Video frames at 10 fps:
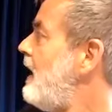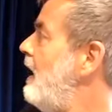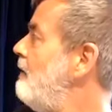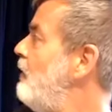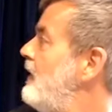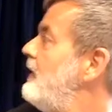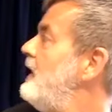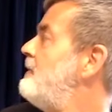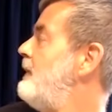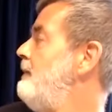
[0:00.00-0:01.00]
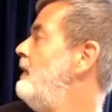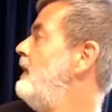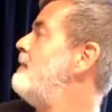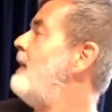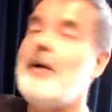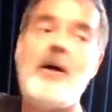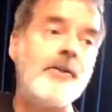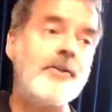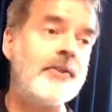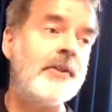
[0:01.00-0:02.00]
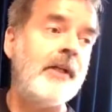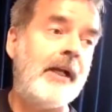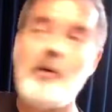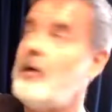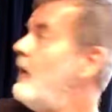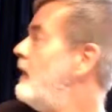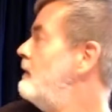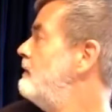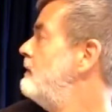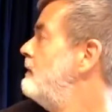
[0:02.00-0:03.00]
One of these people is my boss at work.